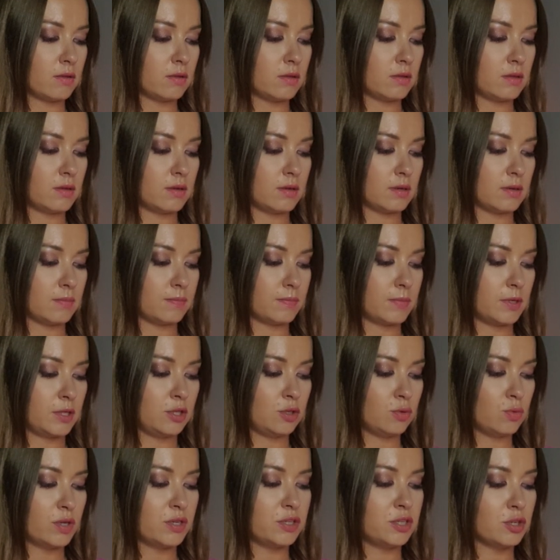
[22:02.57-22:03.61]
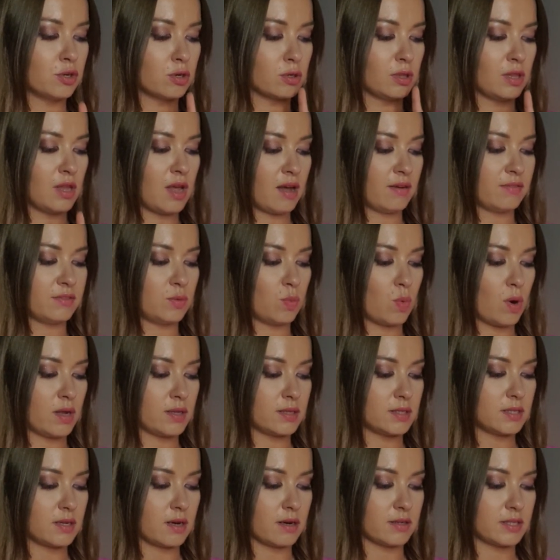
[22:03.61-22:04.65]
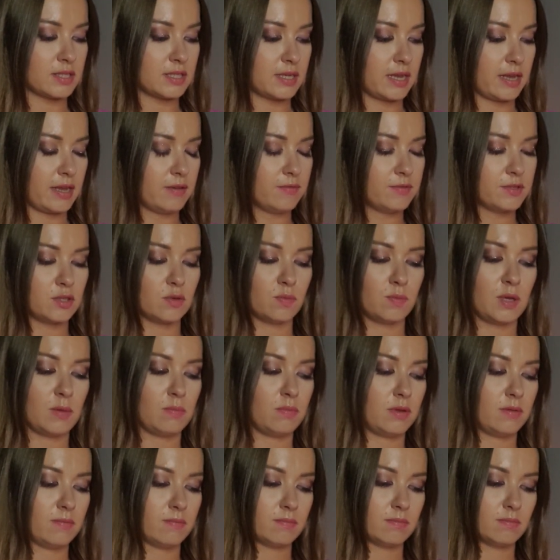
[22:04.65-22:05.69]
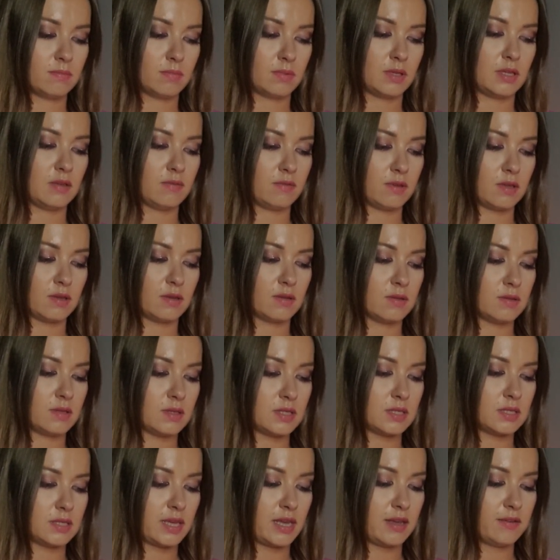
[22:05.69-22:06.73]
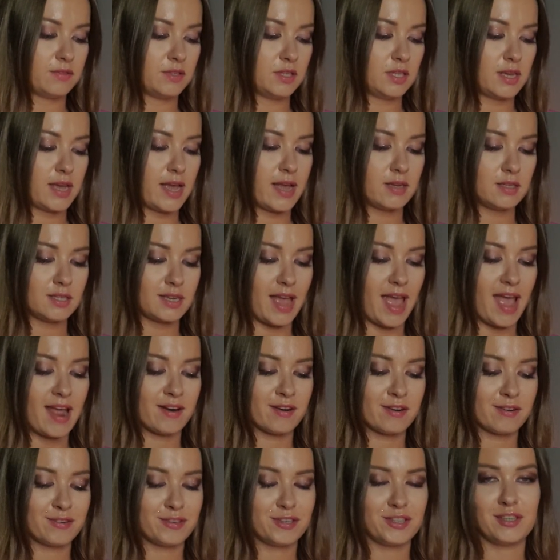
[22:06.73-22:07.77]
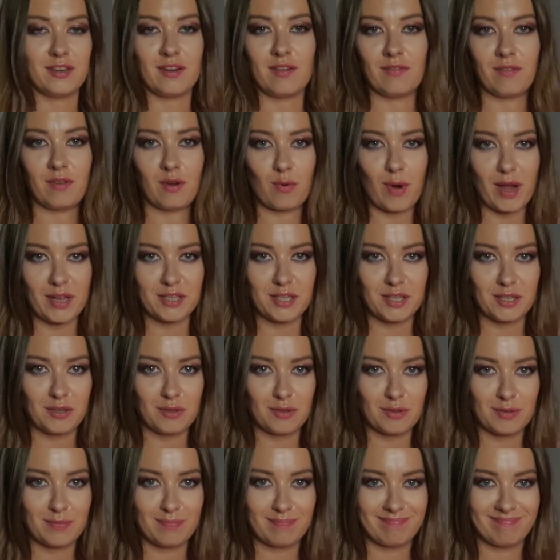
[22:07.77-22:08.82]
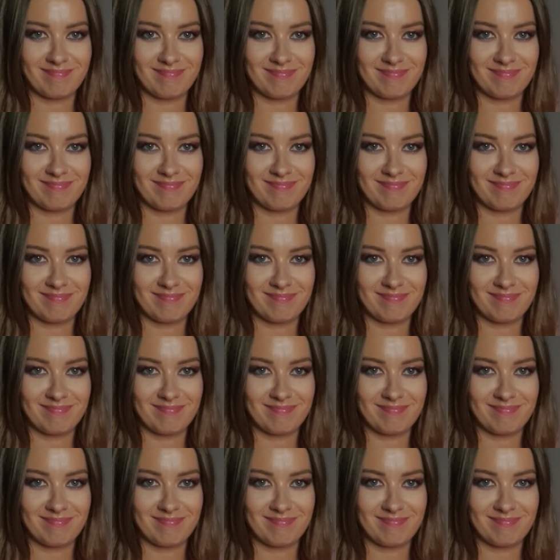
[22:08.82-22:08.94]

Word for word: on you and your loved ones are safe. So maybe giving the safety and energy of gratitude.